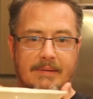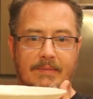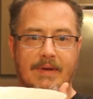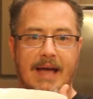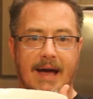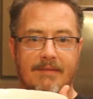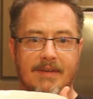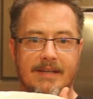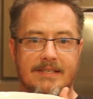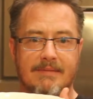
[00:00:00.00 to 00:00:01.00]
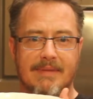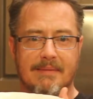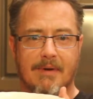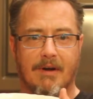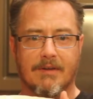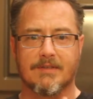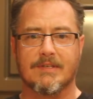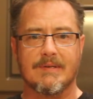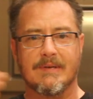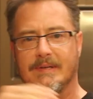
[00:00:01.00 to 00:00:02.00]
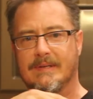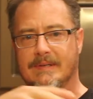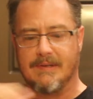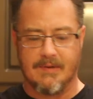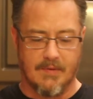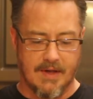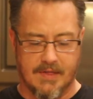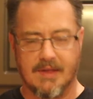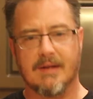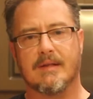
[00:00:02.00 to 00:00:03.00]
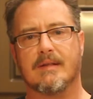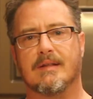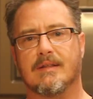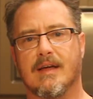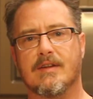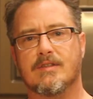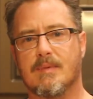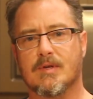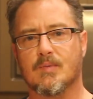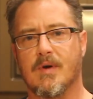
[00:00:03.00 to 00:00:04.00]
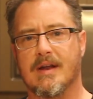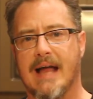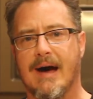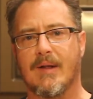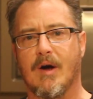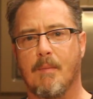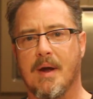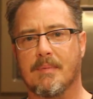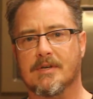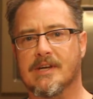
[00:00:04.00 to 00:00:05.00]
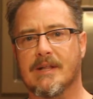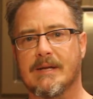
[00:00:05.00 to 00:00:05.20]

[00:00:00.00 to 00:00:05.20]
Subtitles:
We got venison meatballs with London's Most Wanted Outlaw pepper jelly.